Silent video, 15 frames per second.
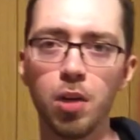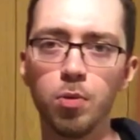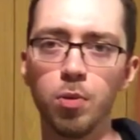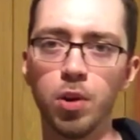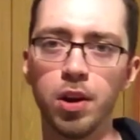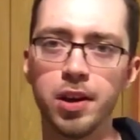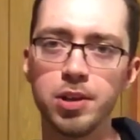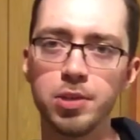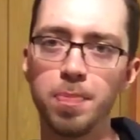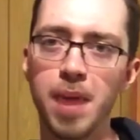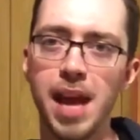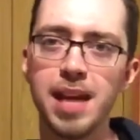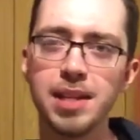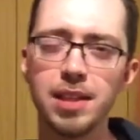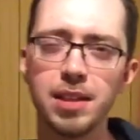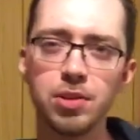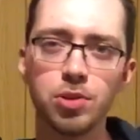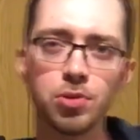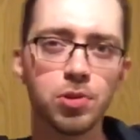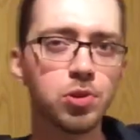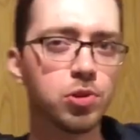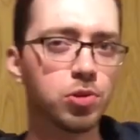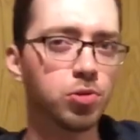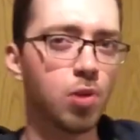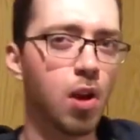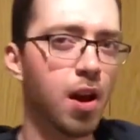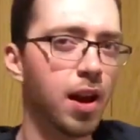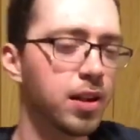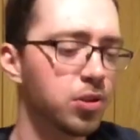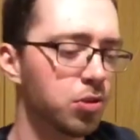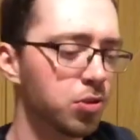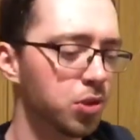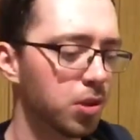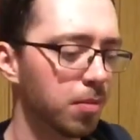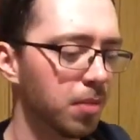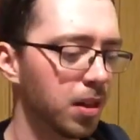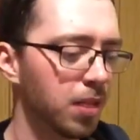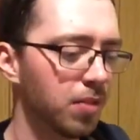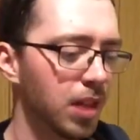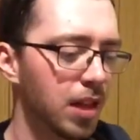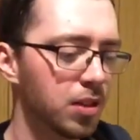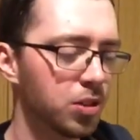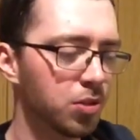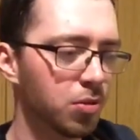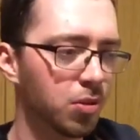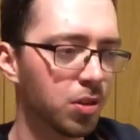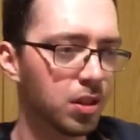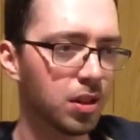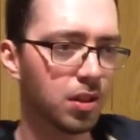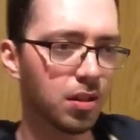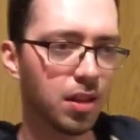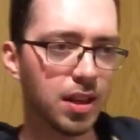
artwork, his paintings or his drawings or something of that sort.